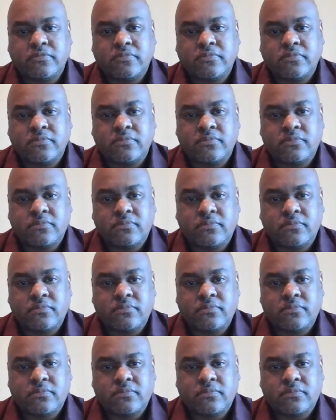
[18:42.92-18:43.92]

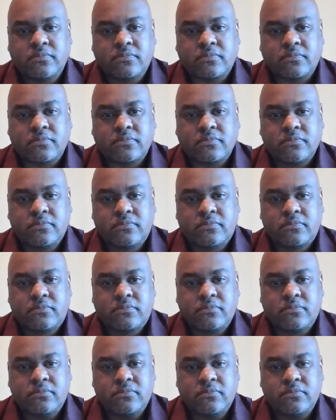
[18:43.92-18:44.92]

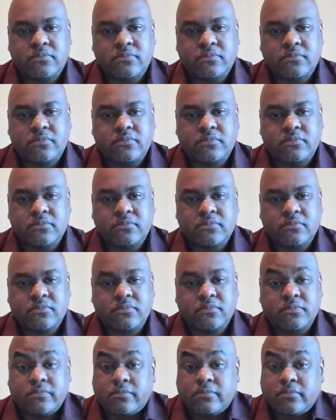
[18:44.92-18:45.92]
(silence)